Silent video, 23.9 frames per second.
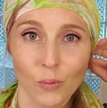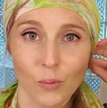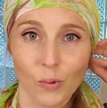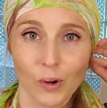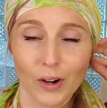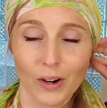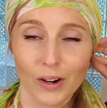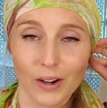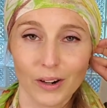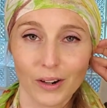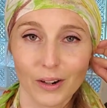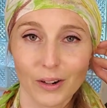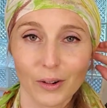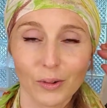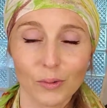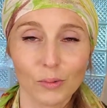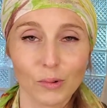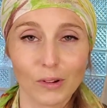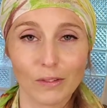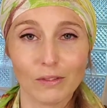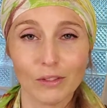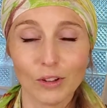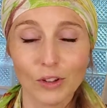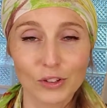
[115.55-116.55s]
where
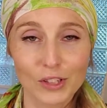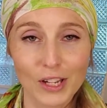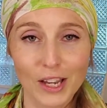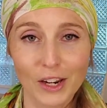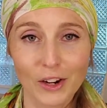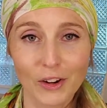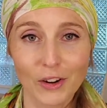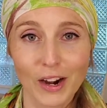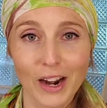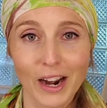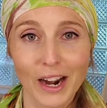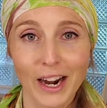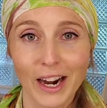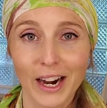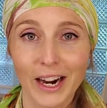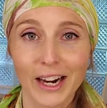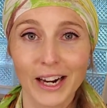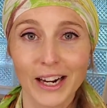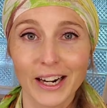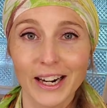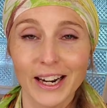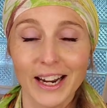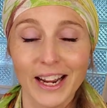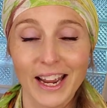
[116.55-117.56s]
we've looked at our
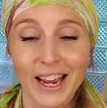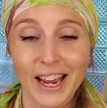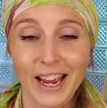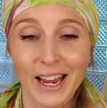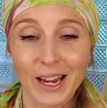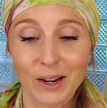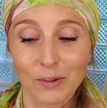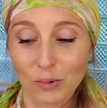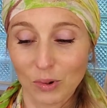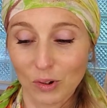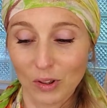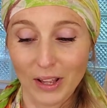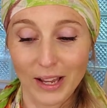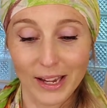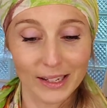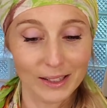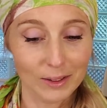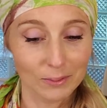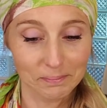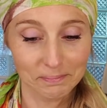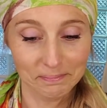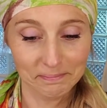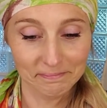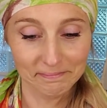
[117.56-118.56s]
hair and we're like,